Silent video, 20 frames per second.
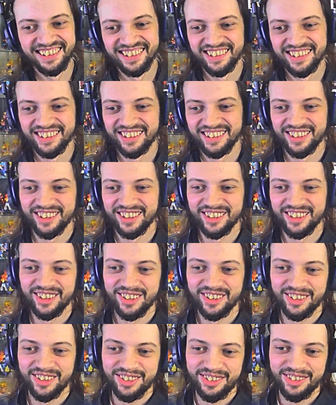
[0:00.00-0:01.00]

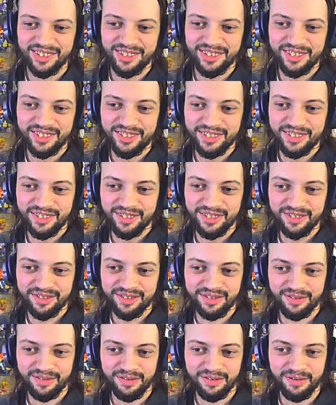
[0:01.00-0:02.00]

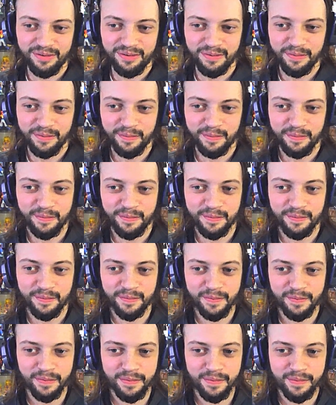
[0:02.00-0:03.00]

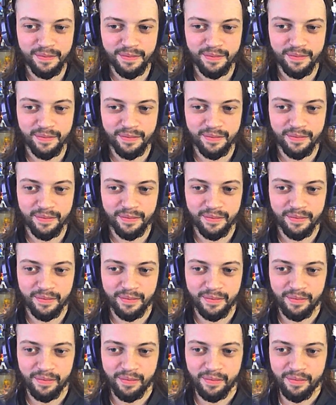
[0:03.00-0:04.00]

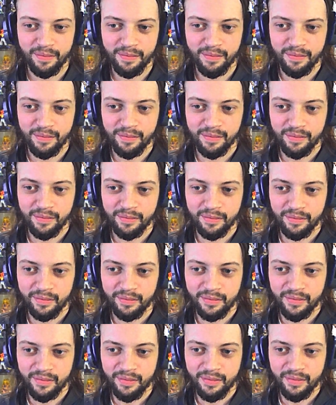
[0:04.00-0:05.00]

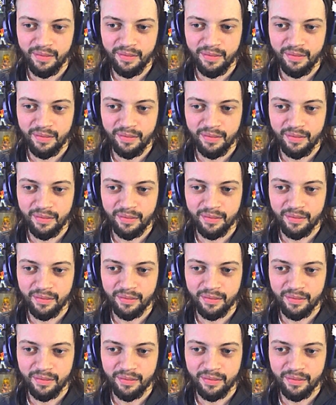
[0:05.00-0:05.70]
(silent)